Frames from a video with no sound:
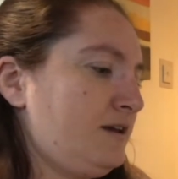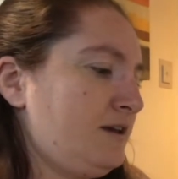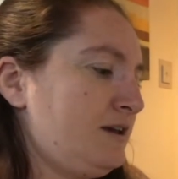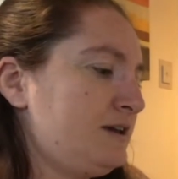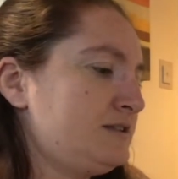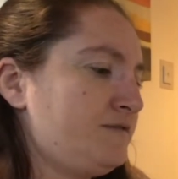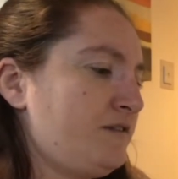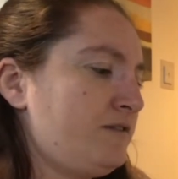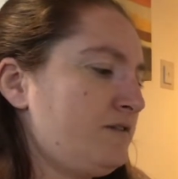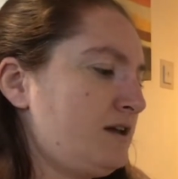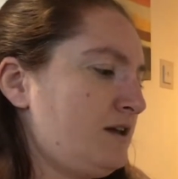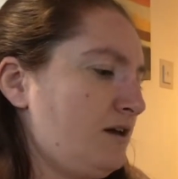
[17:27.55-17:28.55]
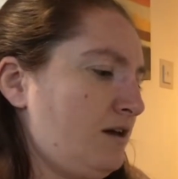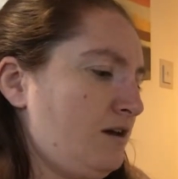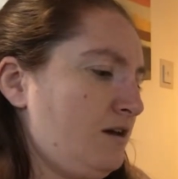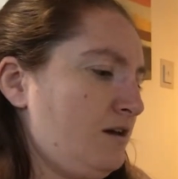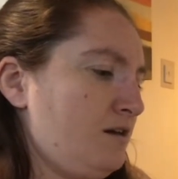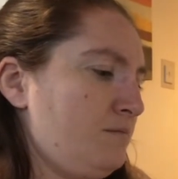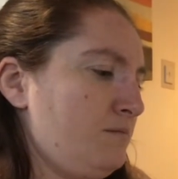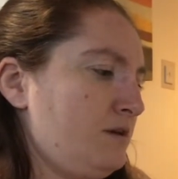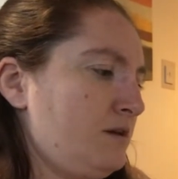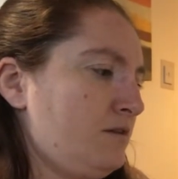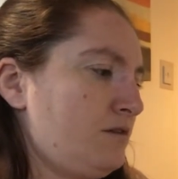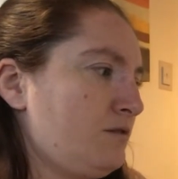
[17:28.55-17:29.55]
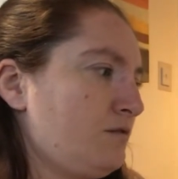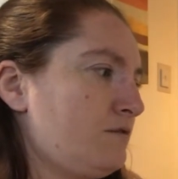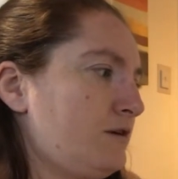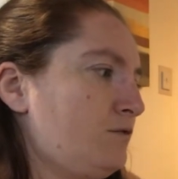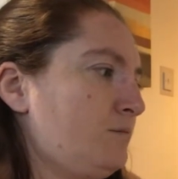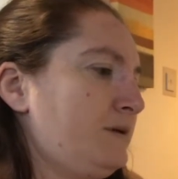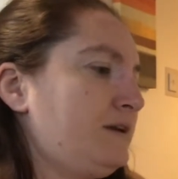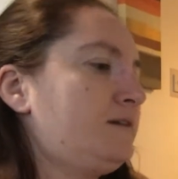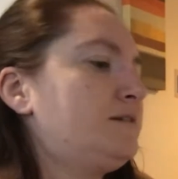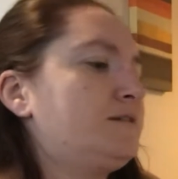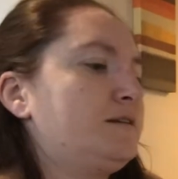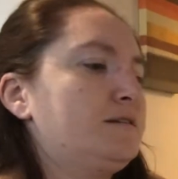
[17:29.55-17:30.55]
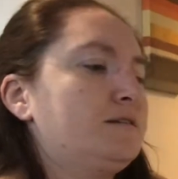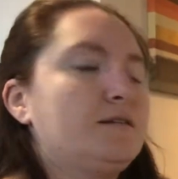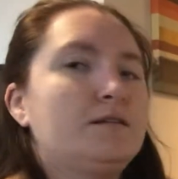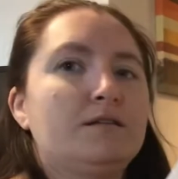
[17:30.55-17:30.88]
It's very ethereal pieces,